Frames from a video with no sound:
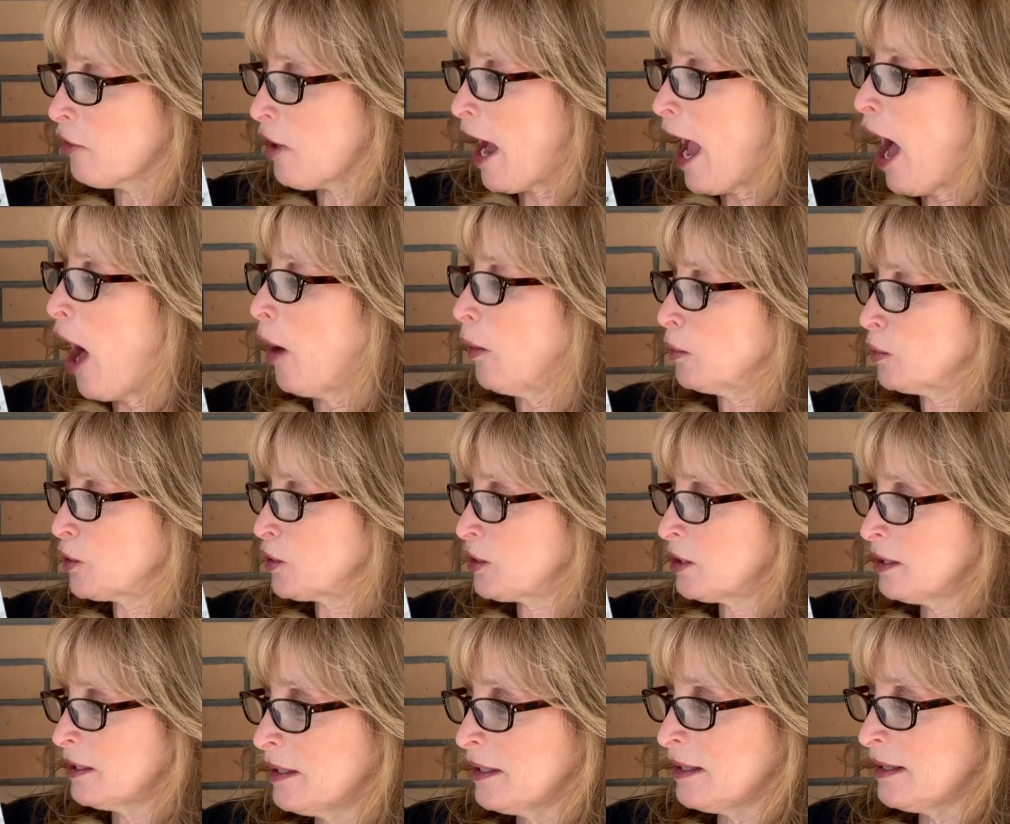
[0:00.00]
house,"
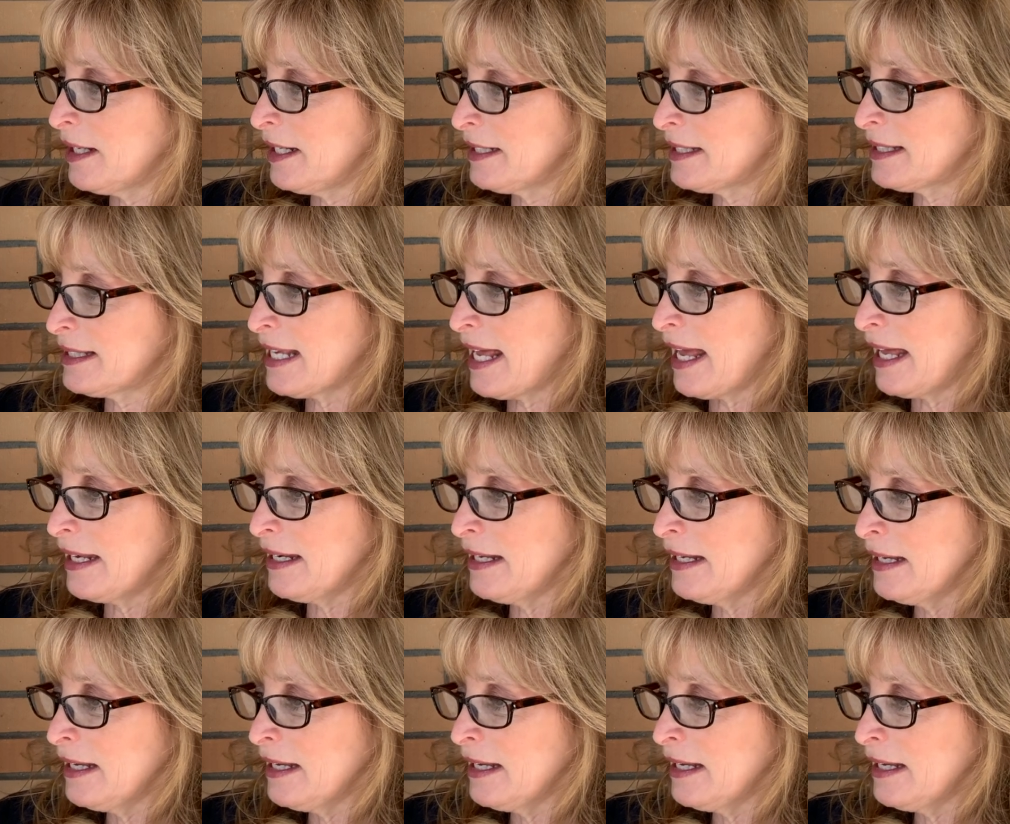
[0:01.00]
they said.